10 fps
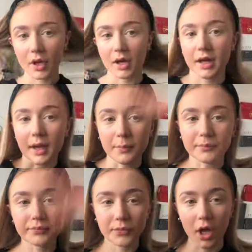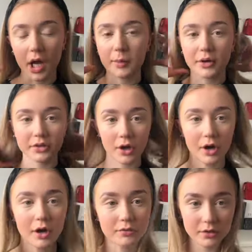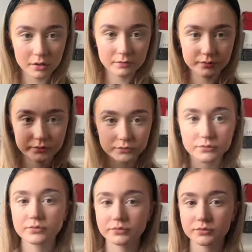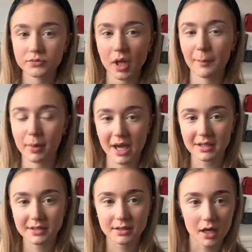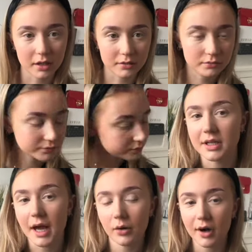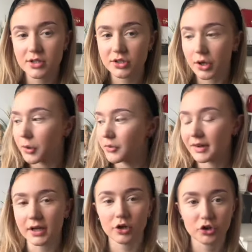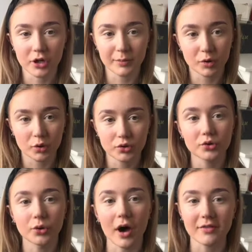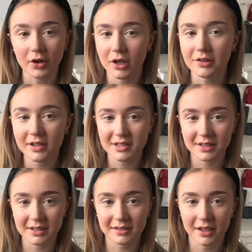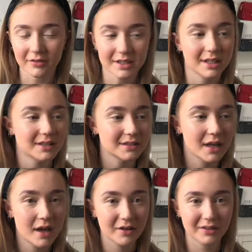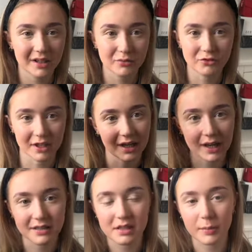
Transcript: Okay, eyebrows are carved. Base done. Now I just go in with like a cream contour. I've only recently discovered this. I feel like I'm really late to the